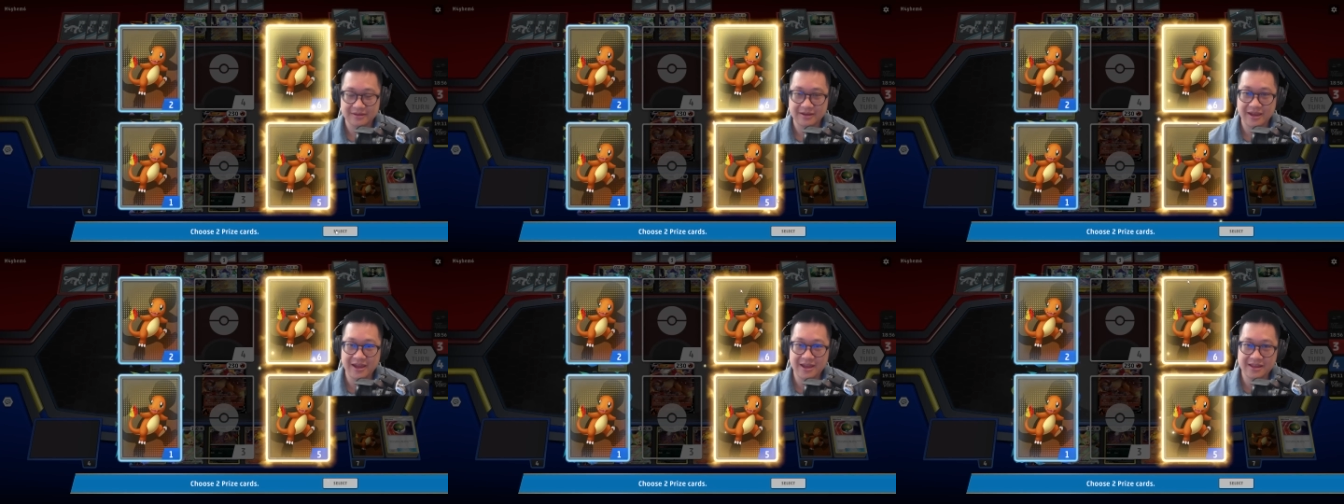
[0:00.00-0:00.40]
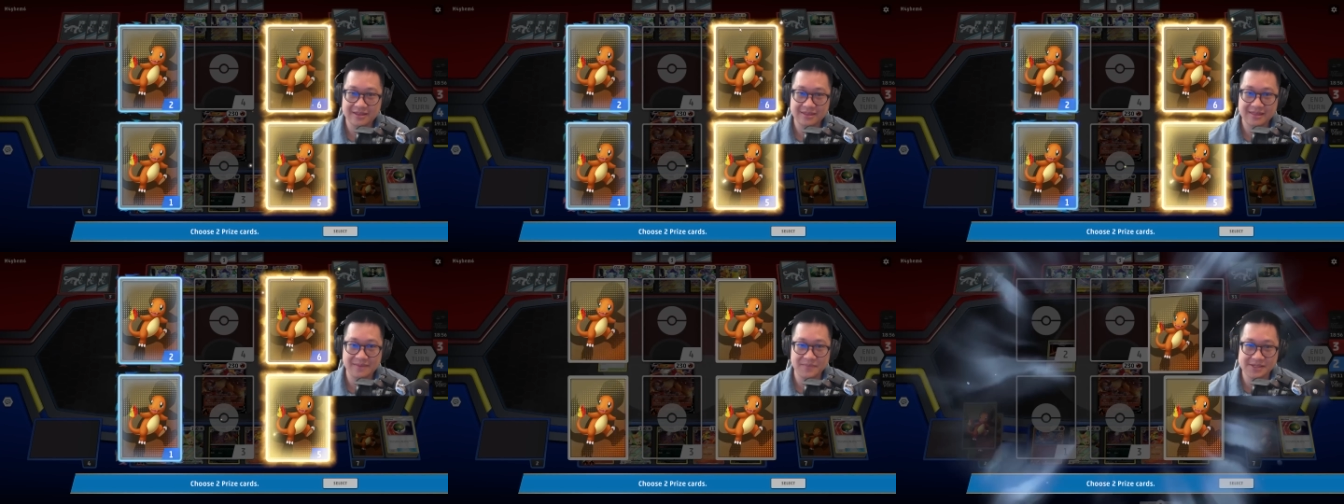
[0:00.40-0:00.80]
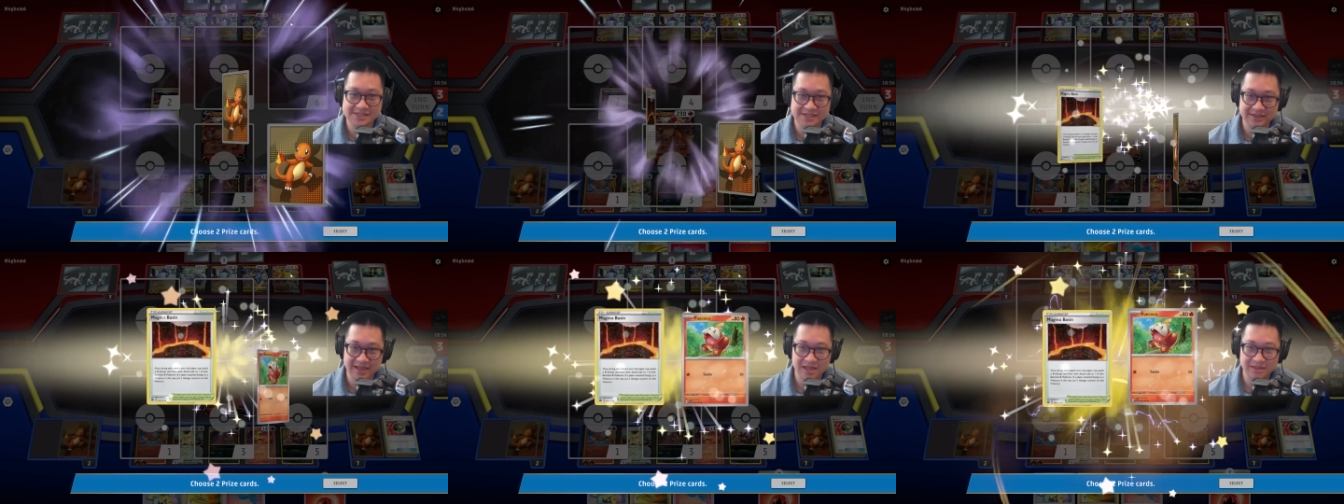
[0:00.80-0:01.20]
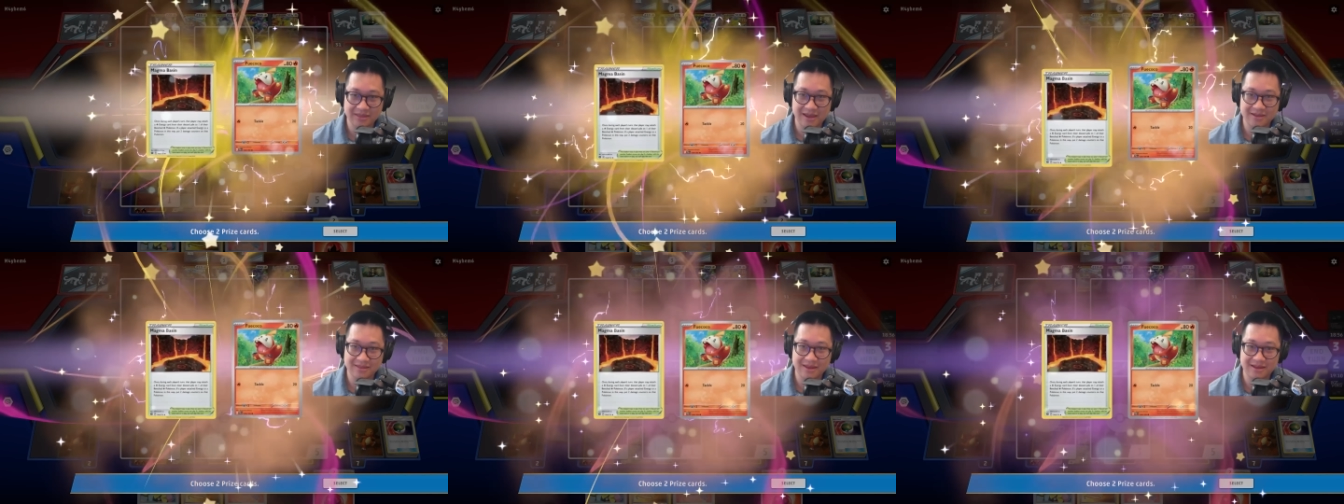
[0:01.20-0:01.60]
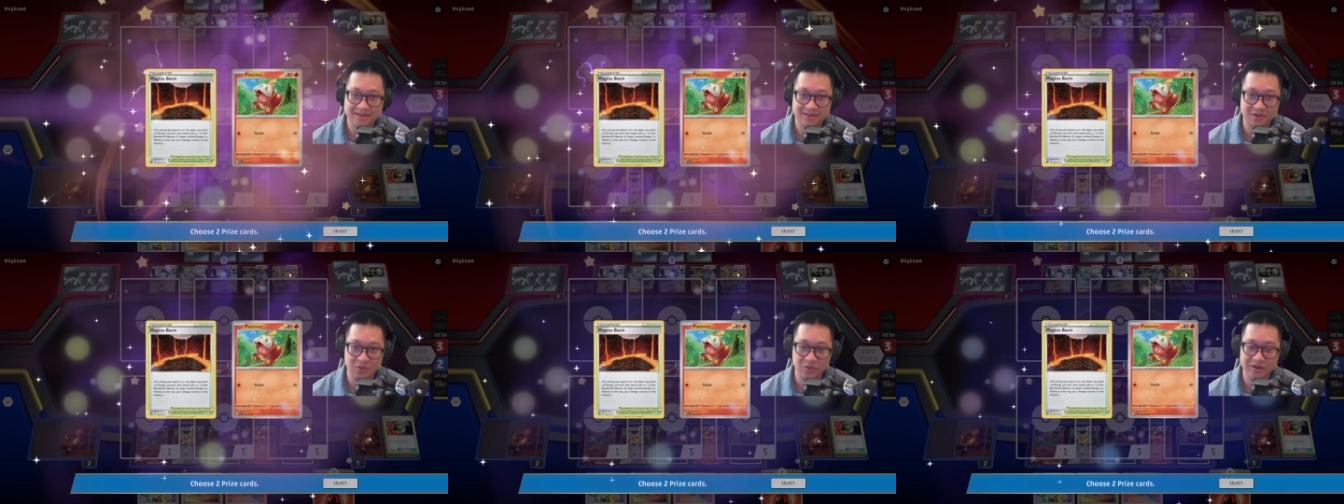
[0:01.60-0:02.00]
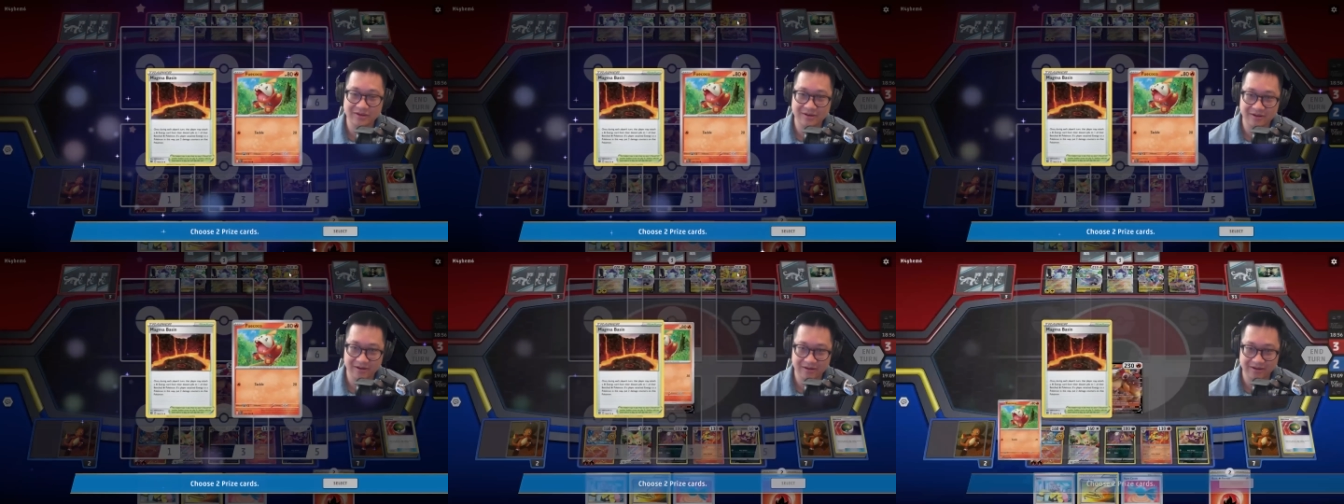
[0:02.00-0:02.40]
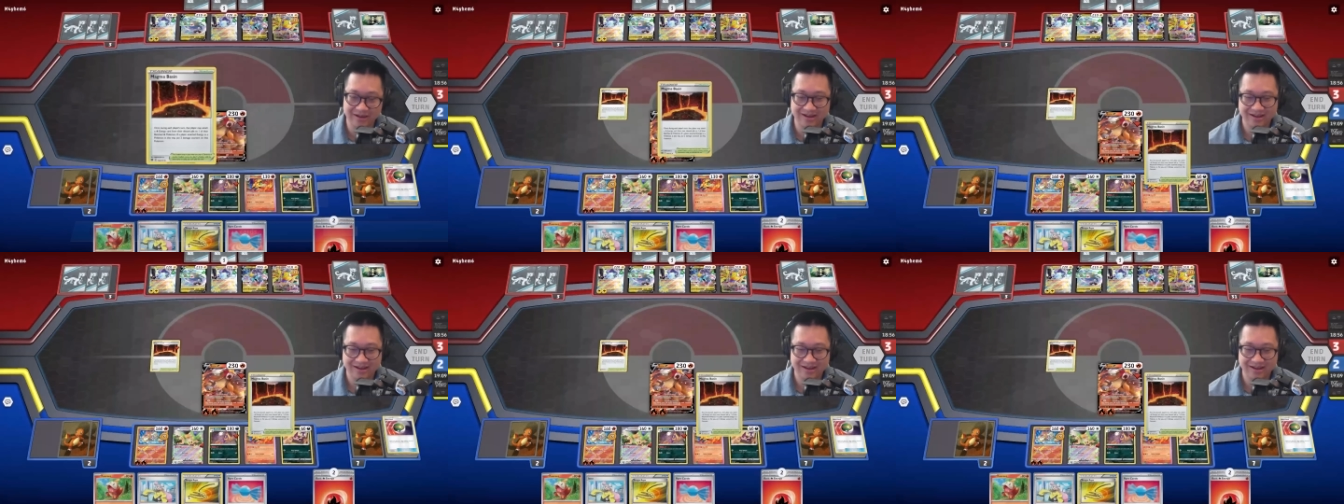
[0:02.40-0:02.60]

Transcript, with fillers: And let me see, that that that one card.